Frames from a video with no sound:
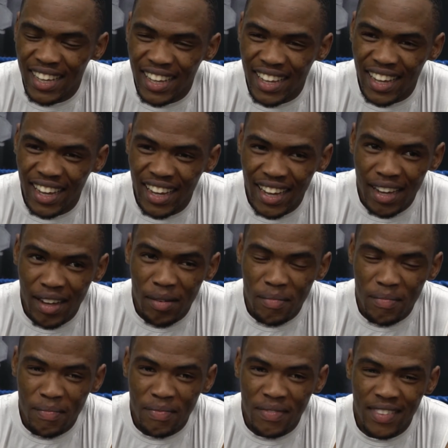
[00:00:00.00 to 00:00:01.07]

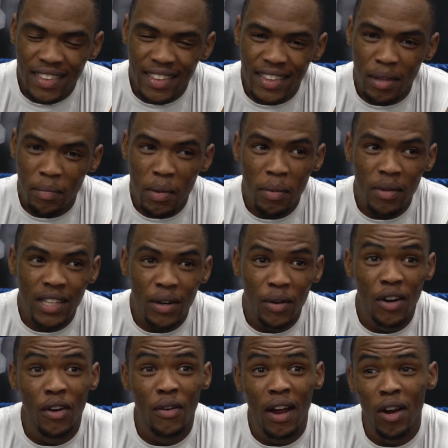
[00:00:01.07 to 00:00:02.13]
The people that
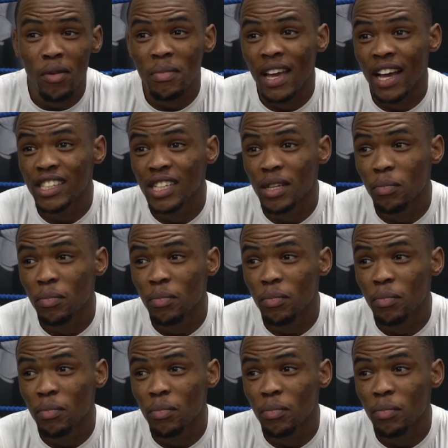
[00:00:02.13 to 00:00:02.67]
were around me actually